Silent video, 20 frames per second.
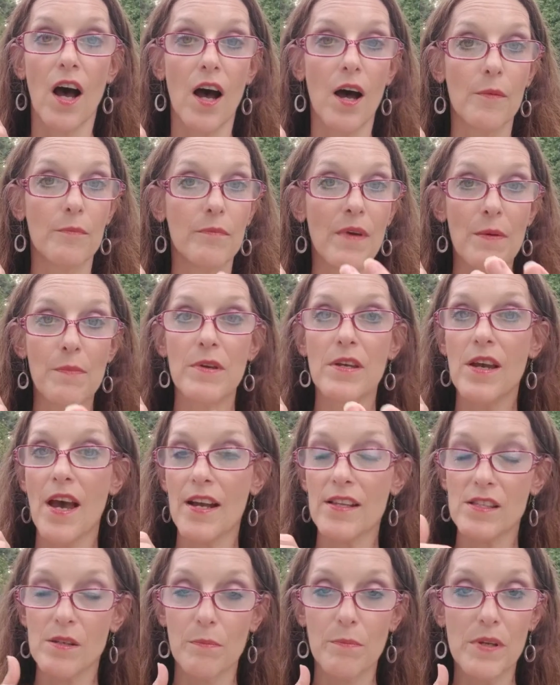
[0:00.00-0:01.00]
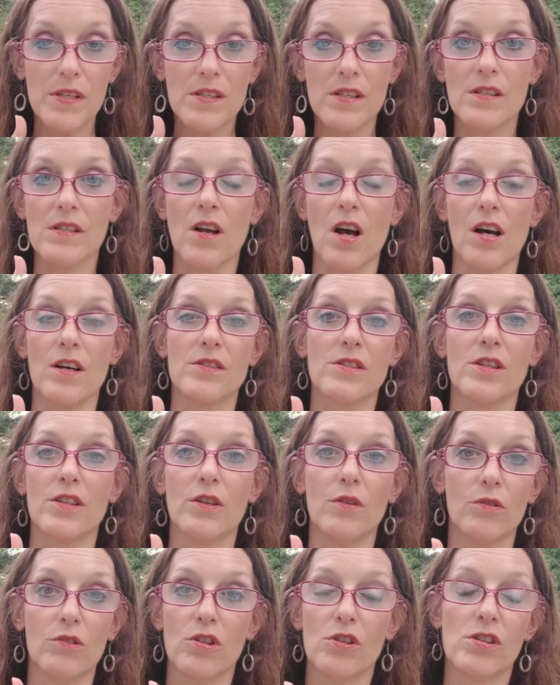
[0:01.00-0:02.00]
Maybe you had some business calls to
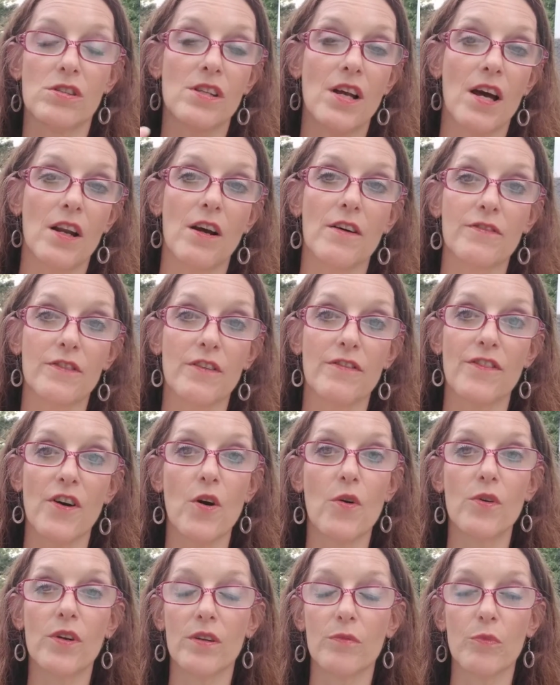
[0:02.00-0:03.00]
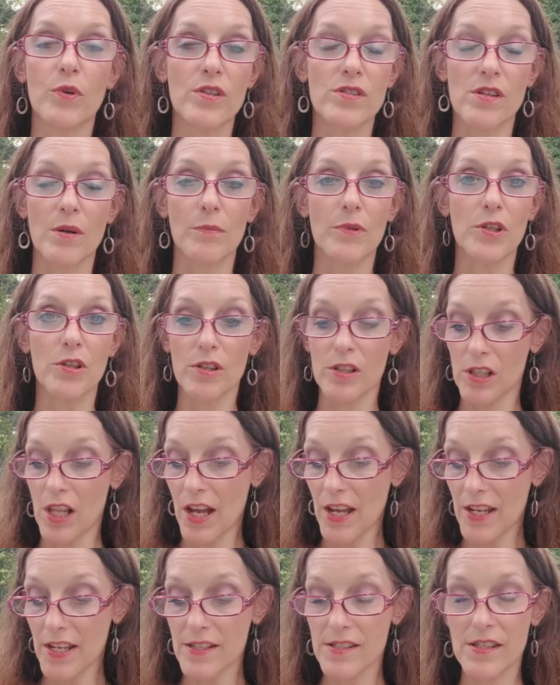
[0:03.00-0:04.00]
do and you just got off the phone and with some of your
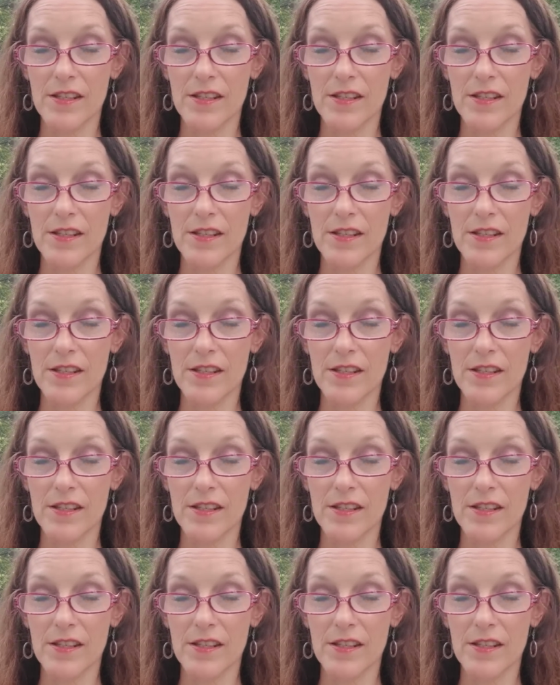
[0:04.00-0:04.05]
clients,